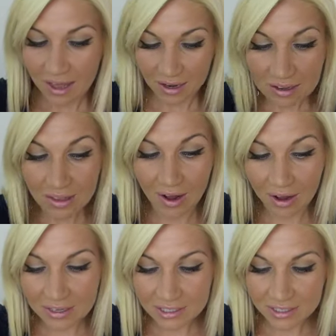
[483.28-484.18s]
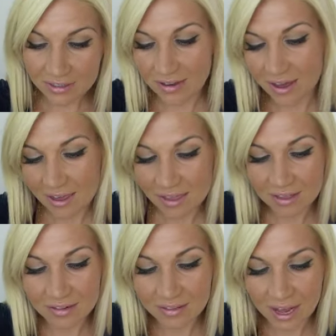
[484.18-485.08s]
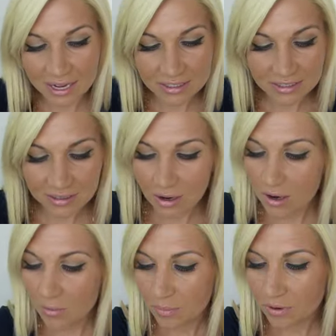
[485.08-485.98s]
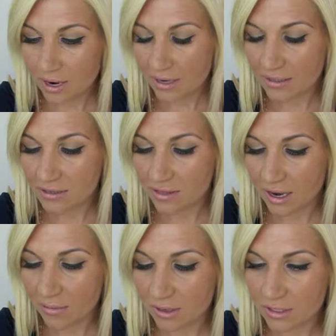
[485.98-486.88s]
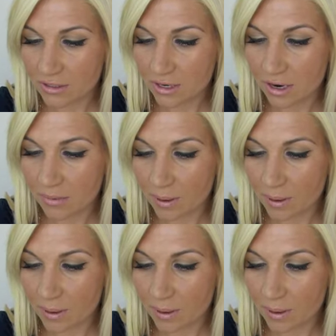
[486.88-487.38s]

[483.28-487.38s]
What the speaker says: that a lot. And then the last product that I wanted to talk